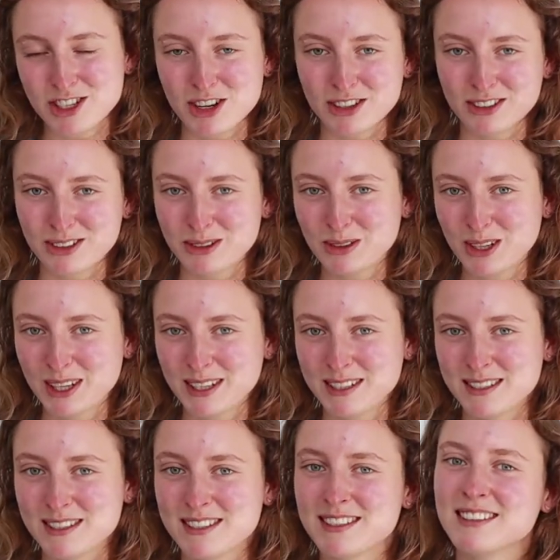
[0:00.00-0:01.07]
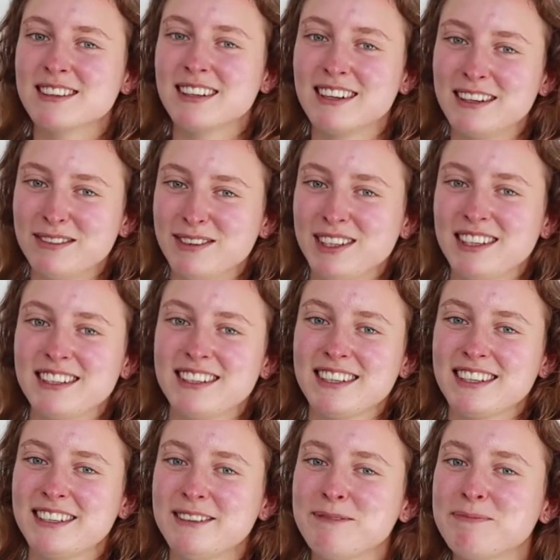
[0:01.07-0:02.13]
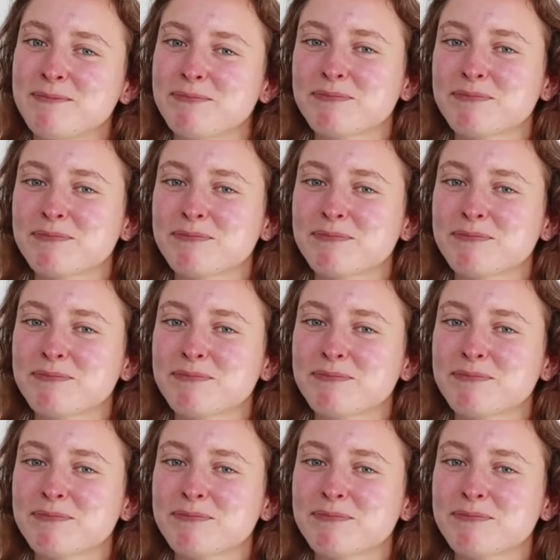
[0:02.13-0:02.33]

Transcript: chocolate cookies that are vegan here.